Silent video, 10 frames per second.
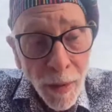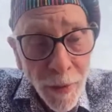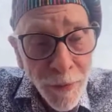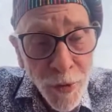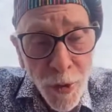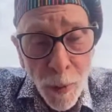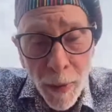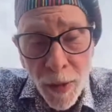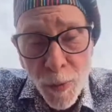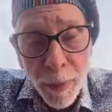love to share
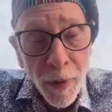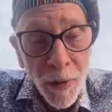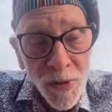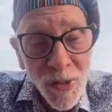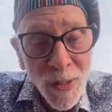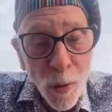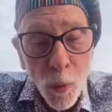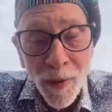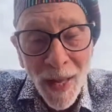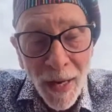my experience
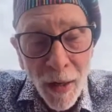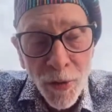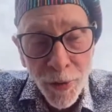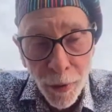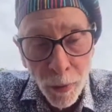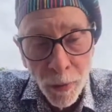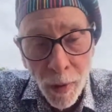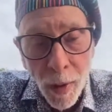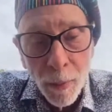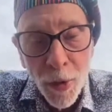with Aerto,
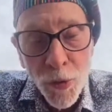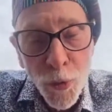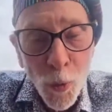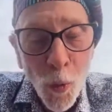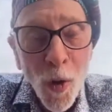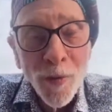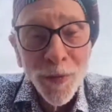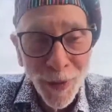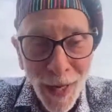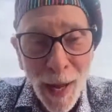but it's too long
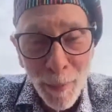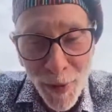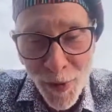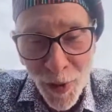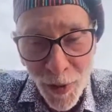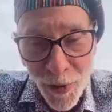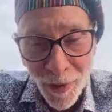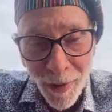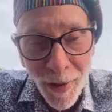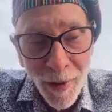for the comment
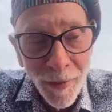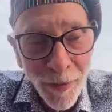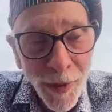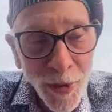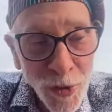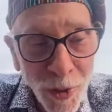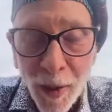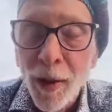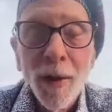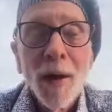section. Funny shit.